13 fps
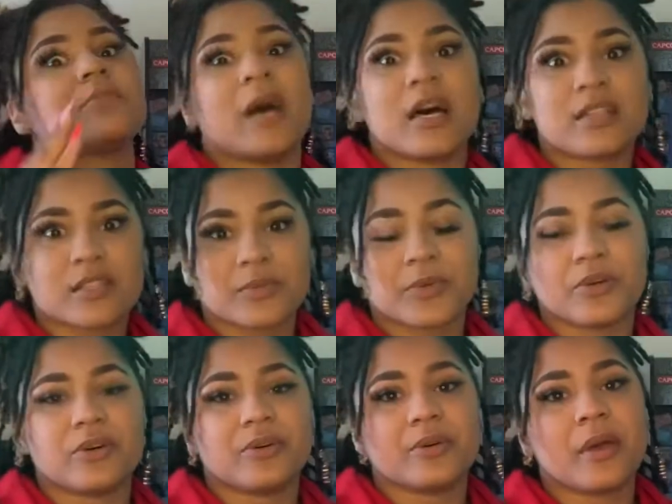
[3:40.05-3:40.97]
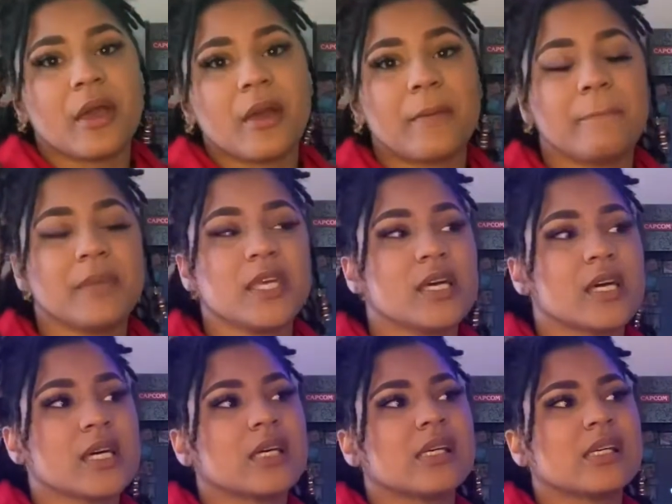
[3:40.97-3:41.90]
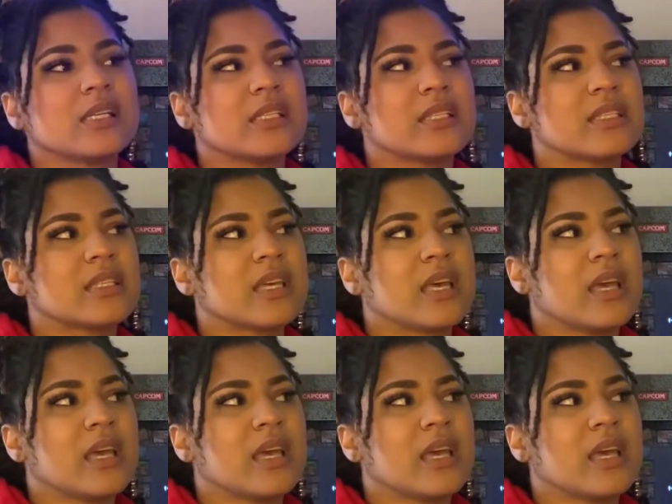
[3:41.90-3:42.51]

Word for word: possible because